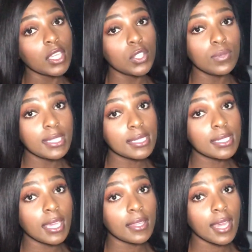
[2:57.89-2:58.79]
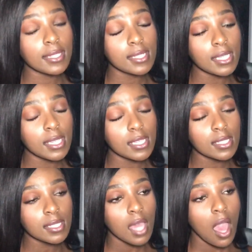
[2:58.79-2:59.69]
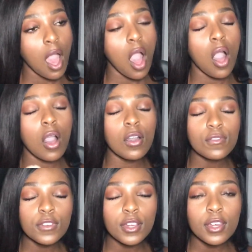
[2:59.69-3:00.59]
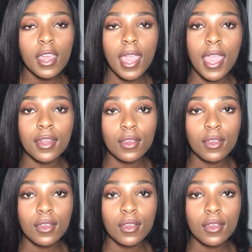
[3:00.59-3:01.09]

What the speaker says: you need to take that TEAS over and